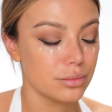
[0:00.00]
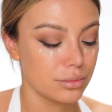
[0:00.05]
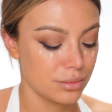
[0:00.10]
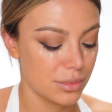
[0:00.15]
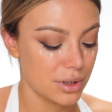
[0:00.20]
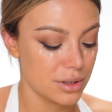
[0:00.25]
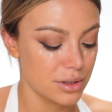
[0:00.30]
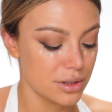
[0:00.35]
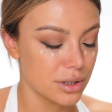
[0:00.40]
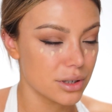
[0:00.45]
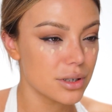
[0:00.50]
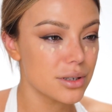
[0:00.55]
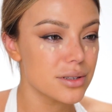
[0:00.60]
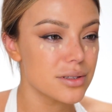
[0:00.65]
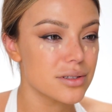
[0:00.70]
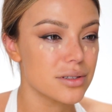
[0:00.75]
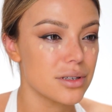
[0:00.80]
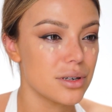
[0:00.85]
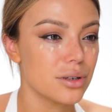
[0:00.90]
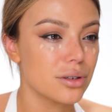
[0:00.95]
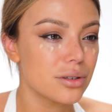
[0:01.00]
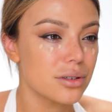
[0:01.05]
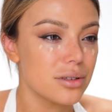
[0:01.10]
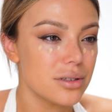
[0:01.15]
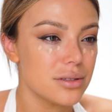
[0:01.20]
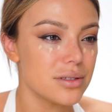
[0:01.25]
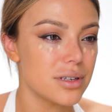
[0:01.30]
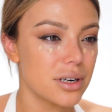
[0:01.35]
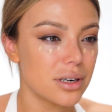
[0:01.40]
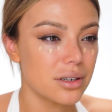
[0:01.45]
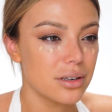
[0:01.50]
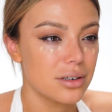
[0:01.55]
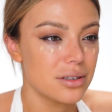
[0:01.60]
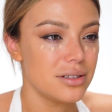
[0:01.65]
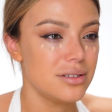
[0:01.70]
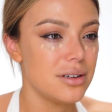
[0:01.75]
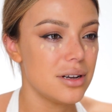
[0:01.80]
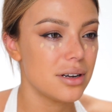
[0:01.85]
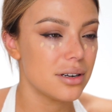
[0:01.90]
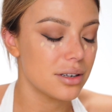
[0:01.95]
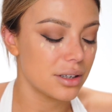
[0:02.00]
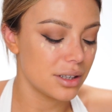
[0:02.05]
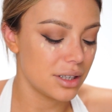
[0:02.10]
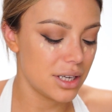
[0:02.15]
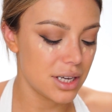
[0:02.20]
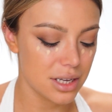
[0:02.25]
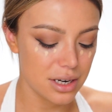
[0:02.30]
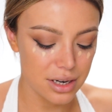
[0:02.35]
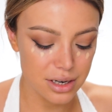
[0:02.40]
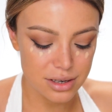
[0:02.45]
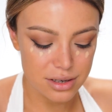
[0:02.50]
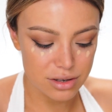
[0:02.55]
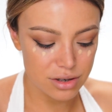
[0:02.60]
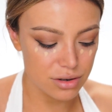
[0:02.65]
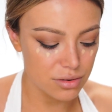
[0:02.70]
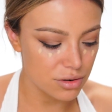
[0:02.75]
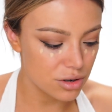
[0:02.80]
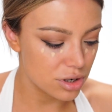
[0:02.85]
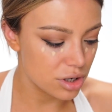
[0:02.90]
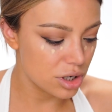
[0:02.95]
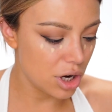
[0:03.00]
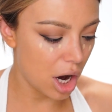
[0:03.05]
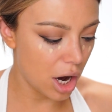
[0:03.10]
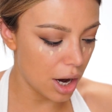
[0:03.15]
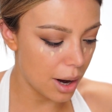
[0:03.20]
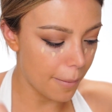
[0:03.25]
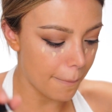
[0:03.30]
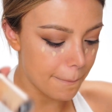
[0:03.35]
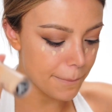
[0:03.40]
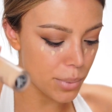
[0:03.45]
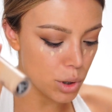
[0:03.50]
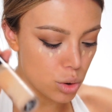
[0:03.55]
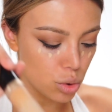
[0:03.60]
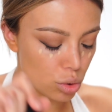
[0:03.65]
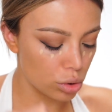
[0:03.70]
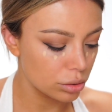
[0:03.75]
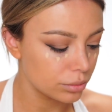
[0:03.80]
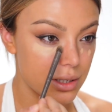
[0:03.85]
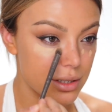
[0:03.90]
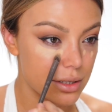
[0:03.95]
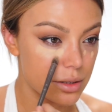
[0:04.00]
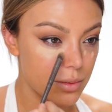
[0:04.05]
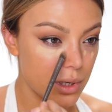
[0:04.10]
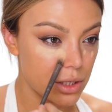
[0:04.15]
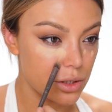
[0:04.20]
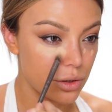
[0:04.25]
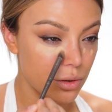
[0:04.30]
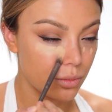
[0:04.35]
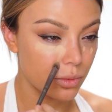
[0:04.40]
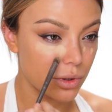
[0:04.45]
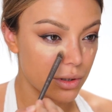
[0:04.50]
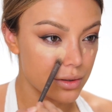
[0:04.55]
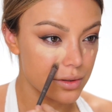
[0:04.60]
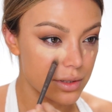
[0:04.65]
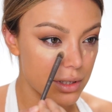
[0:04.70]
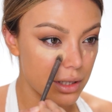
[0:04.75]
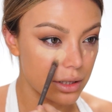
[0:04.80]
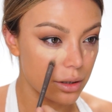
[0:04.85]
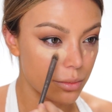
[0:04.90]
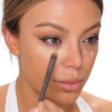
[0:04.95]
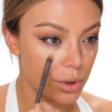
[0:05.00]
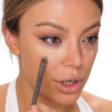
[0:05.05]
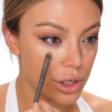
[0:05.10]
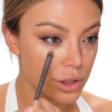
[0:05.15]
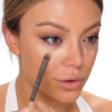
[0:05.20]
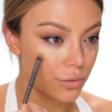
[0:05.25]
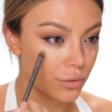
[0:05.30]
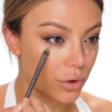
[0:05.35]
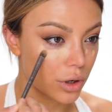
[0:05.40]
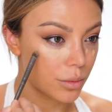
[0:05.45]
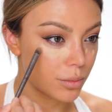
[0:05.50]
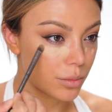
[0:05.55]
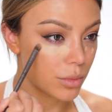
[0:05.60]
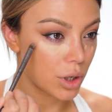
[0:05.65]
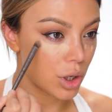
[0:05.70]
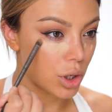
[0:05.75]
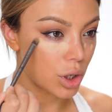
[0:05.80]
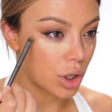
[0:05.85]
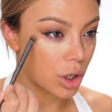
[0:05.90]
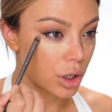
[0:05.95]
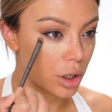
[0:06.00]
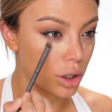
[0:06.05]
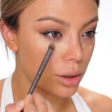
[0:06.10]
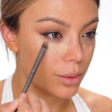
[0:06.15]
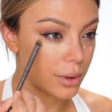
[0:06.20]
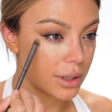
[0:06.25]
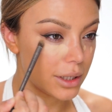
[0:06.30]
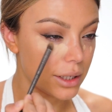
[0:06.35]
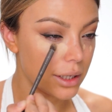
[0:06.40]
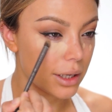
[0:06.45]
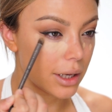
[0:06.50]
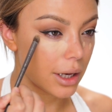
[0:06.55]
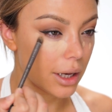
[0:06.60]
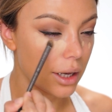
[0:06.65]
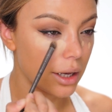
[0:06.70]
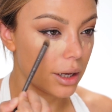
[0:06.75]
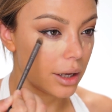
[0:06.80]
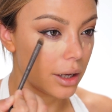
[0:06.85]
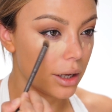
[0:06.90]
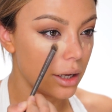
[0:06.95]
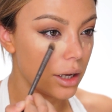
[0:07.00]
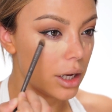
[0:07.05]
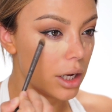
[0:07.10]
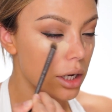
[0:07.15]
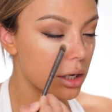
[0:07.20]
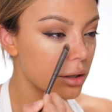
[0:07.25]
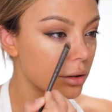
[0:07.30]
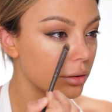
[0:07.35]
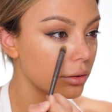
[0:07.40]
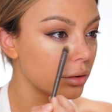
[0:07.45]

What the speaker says: My dark circles are not kidding. This is my Doomed concealer brush from Urban Decay.